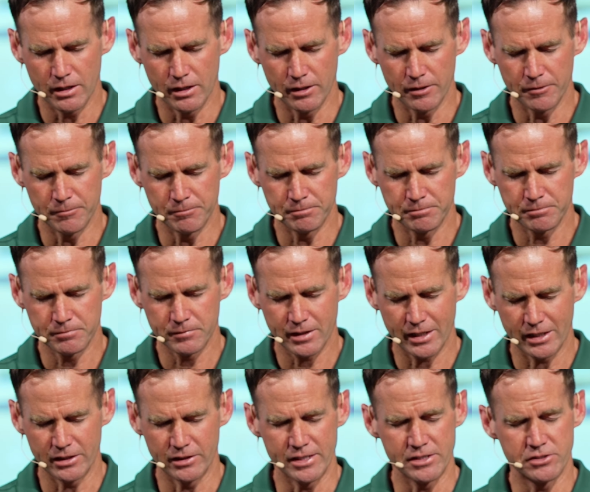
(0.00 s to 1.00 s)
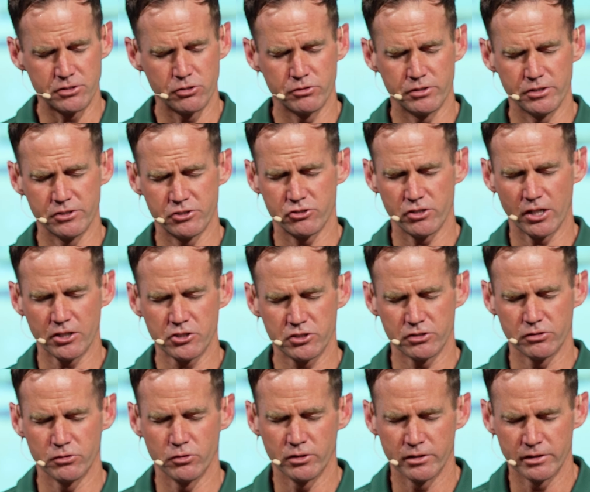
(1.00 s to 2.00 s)
um, can lead to
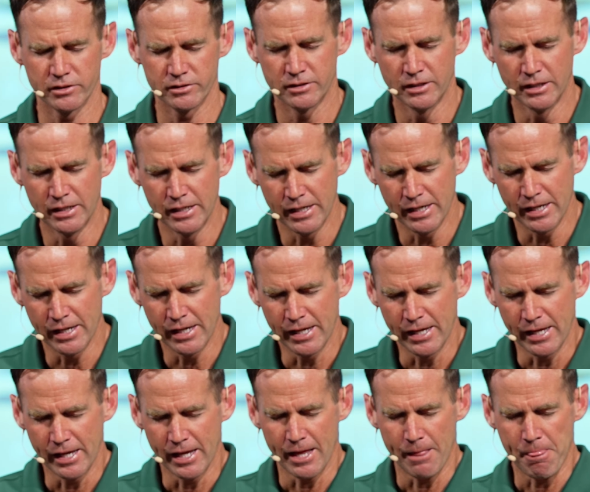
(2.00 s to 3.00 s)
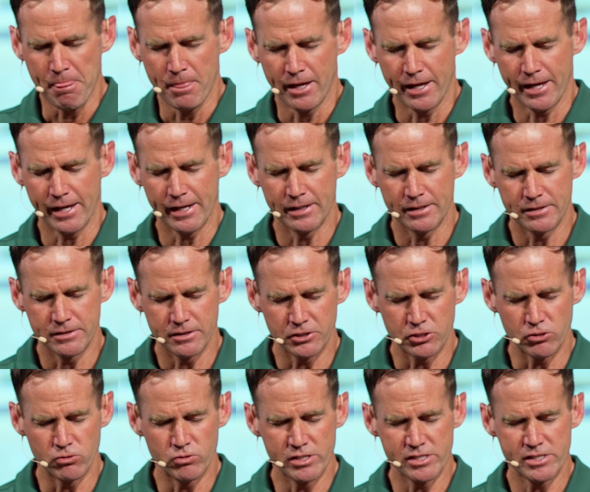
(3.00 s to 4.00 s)
destruction, Lord, and and uh,
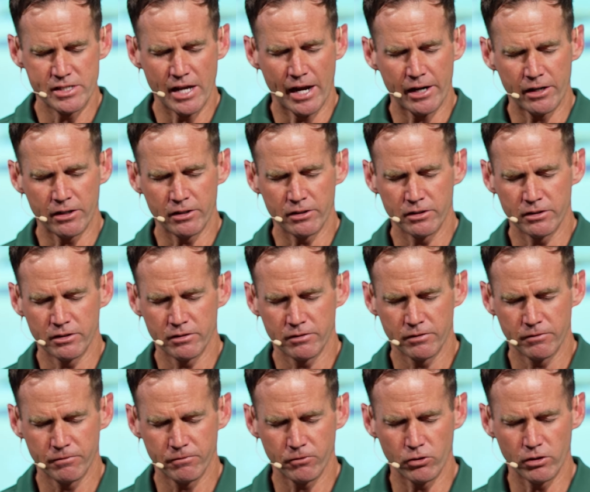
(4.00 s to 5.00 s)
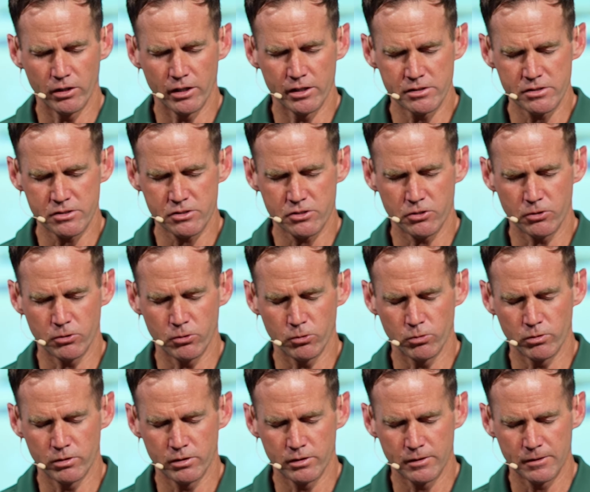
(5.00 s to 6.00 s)
you desire for us
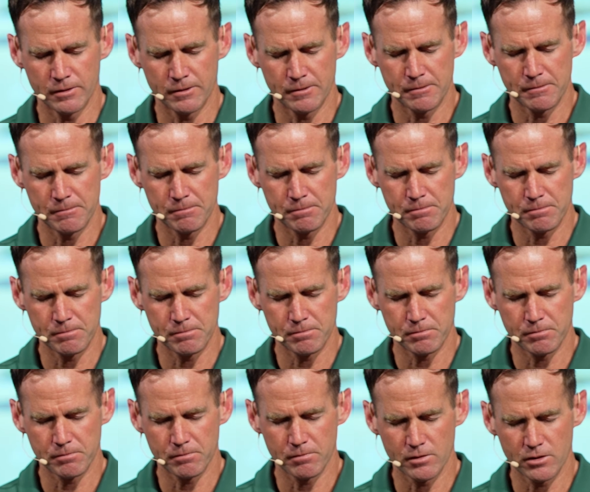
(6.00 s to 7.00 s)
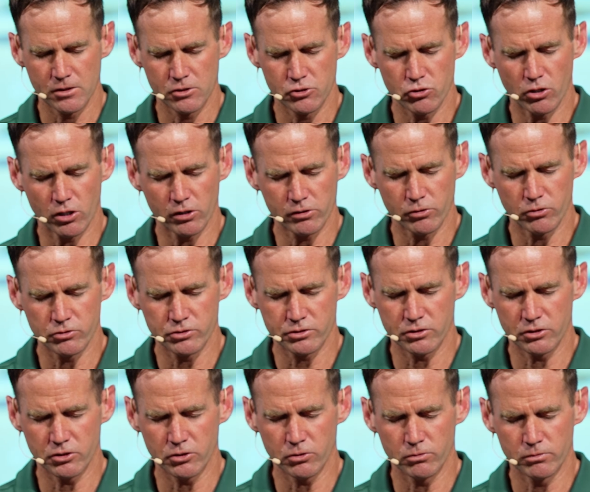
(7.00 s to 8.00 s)
to draw close
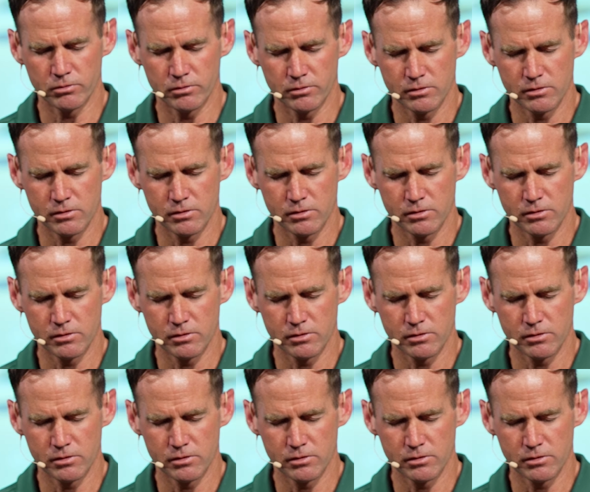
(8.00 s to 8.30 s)
to you,